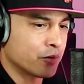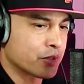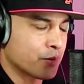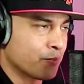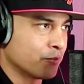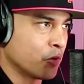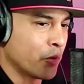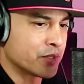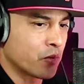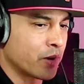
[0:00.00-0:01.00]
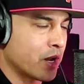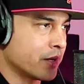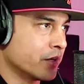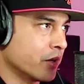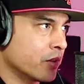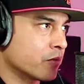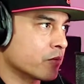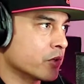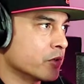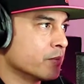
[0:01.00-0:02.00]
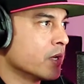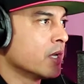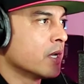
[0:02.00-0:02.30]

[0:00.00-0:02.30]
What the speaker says: or some noise going on in the other room,